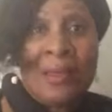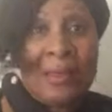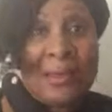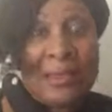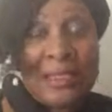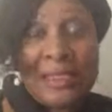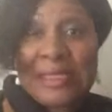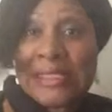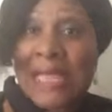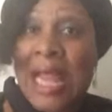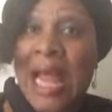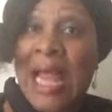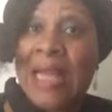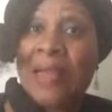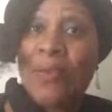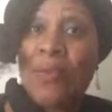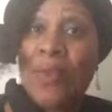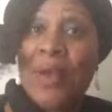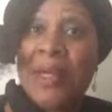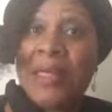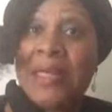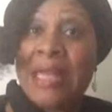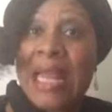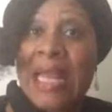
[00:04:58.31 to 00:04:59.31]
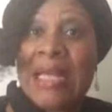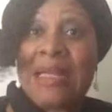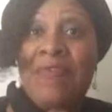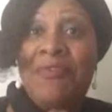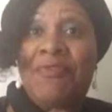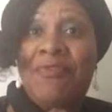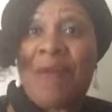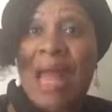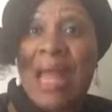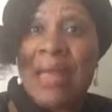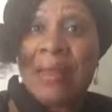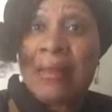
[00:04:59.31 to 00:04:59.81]
Decided one day to
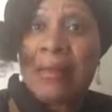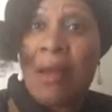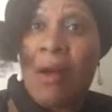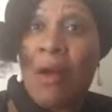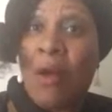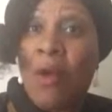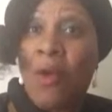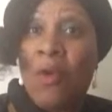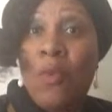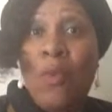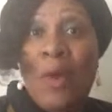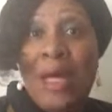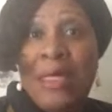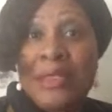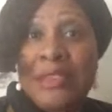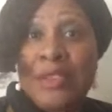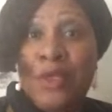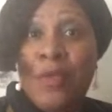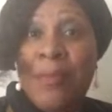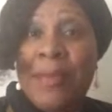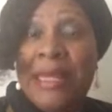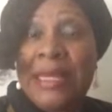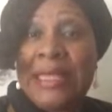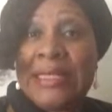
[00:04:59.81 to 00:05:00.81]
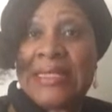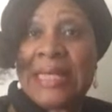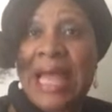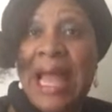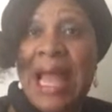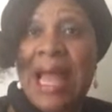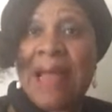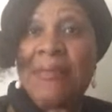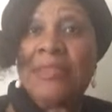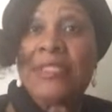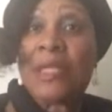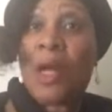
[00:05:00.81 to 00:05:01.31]
fight the hoe one too many
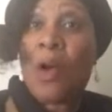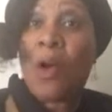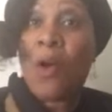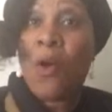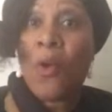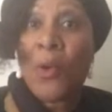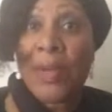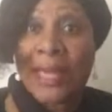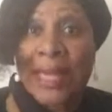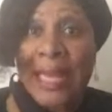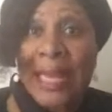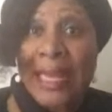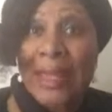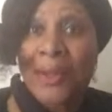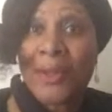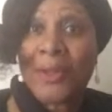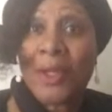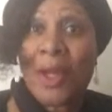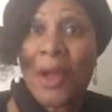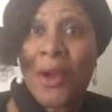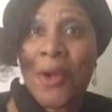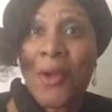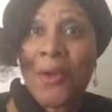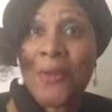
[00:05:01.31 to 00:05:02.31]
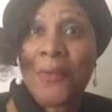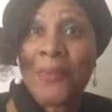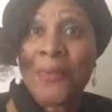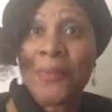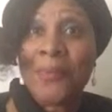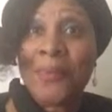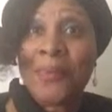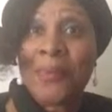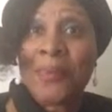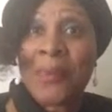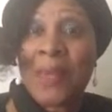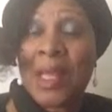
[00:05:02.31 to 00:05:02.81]
times. The hoe killed her.
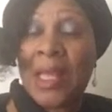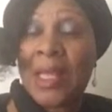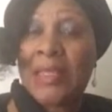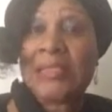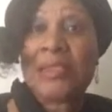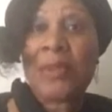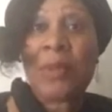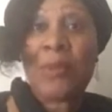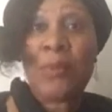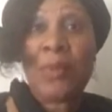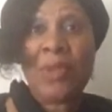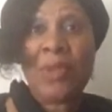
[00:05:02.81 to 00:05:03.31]
So